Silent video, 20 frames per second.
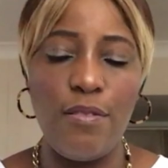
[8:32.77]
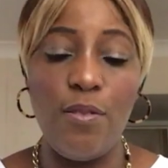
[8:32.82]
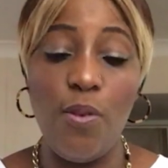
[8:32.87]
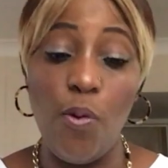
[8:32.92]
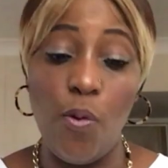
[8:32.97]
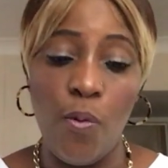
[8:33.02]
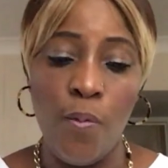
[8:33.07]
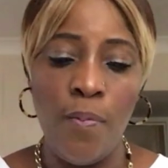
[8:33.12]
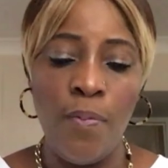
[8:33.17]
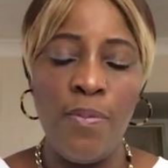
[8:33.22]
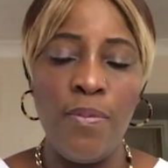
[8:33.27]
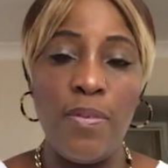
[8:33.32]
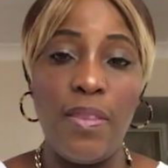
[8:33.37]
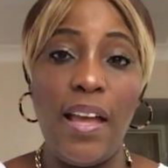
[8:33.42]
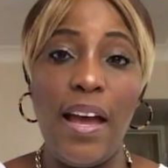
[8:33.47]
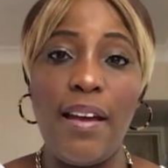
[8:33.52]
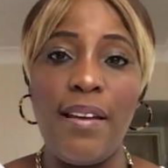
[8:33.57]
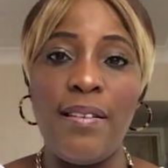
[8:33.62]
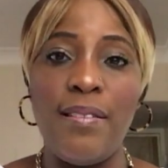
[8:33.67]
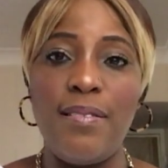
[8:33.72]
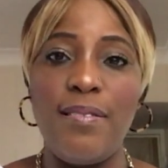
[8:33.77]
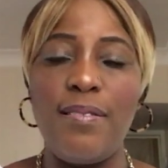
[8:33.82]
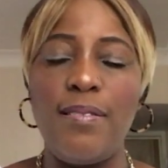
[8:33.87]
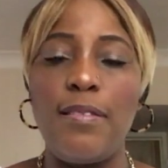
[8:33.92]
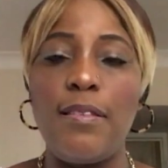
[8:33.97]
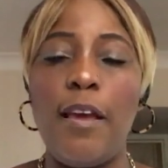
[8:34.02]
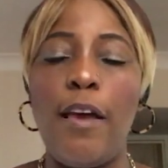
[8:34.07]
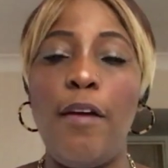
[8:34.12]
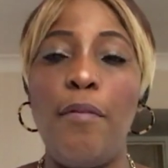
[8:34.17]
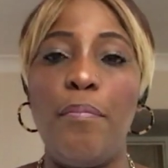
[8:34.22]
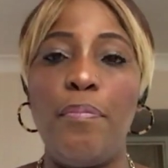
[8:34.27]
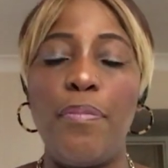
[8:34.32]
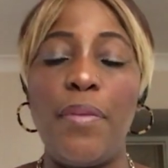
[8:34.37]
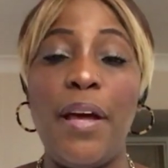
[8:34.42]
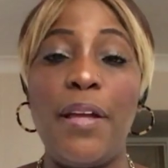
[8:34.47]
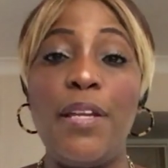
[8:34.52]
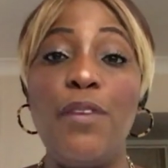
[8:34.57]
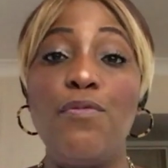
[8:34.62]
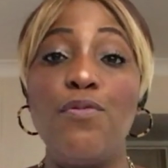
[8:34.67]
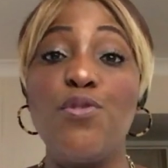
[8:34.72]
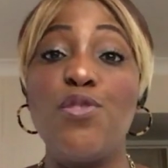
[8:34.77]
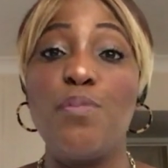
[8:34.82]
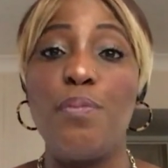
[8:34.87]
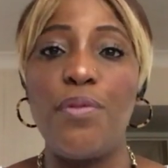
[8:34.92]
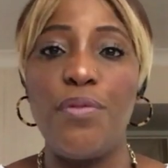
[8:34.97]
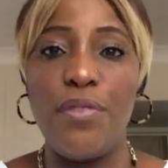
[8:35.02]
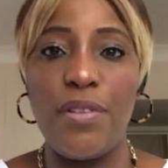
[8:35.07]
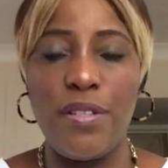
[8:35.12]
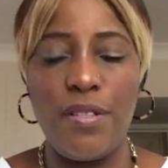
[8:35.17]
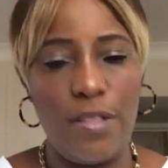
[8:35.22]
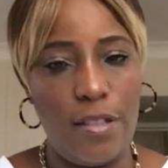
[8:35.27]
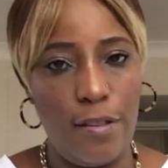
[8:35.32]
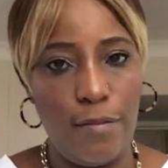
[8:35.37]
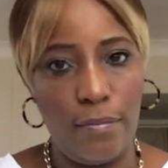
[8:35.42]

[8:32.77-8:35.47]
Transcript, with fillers: No, that is um, an evil spirit.